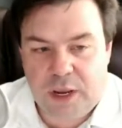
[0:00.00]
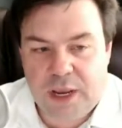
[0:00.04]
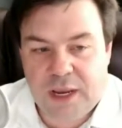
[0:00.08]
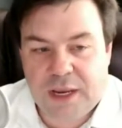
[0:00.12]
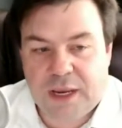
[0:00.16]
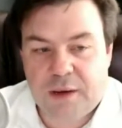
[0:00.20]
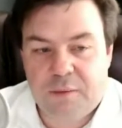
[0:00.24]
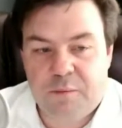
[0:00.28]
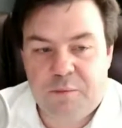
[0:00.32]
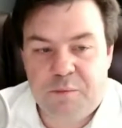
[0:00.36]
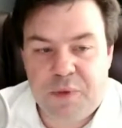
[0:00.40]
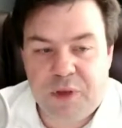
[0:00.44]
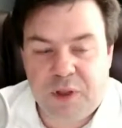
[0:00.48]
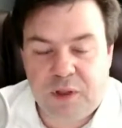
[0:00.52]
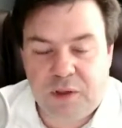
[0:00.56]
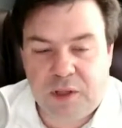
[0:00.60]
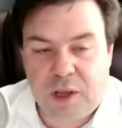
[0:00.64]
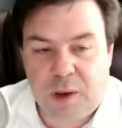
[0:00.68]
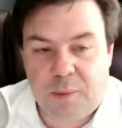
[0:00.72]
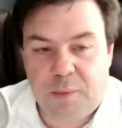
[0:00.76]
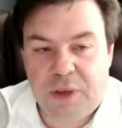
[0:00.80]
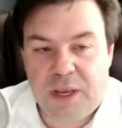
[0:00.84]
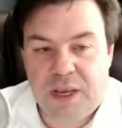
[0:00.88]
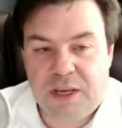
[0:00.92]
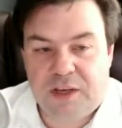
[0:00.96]
it can build
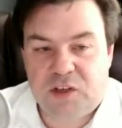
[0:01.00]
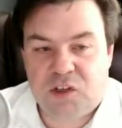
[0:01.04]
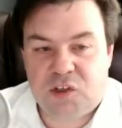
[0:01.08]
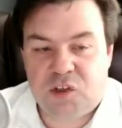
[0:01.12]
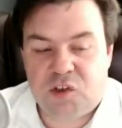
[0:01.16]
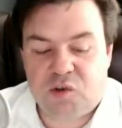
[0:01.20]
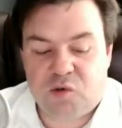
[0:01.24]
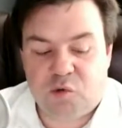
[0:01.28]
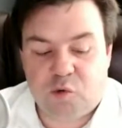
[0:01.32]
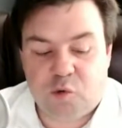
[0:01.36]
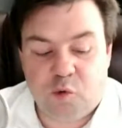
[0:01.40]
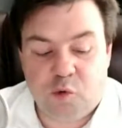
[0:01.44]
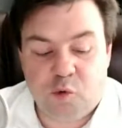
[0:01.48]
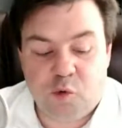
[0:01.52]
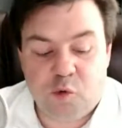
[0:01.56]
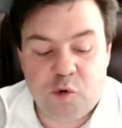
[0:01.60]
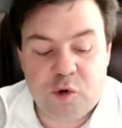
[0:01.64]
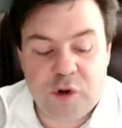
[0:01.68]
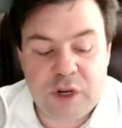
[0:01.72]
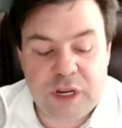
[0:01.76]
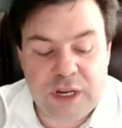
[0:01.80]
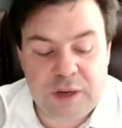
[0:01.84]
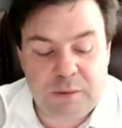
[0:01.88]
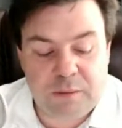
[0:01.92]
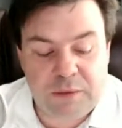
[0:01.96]
up
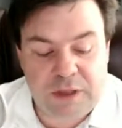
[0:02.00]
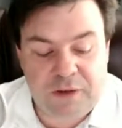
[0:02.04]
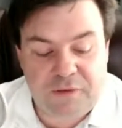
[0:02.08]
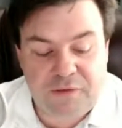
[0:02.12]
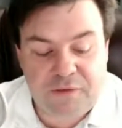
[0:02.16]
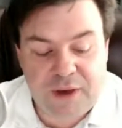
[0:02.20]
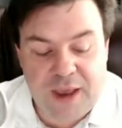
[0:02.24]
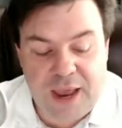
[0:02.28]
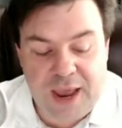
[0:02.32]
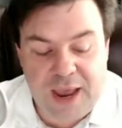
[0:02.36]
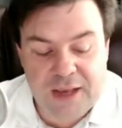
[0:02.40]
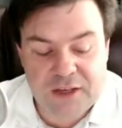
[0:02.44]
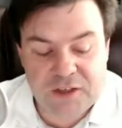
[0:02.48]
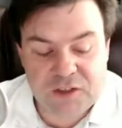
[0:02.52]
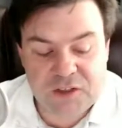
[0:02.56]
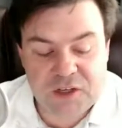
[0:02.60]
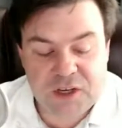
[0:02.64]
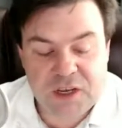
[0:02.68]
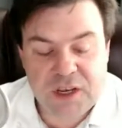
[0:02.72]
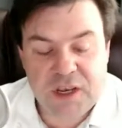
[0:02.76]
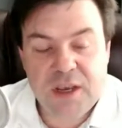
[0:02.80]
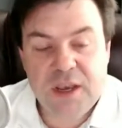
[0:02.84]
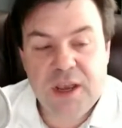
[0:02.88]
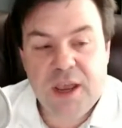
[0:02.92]
extremely fast,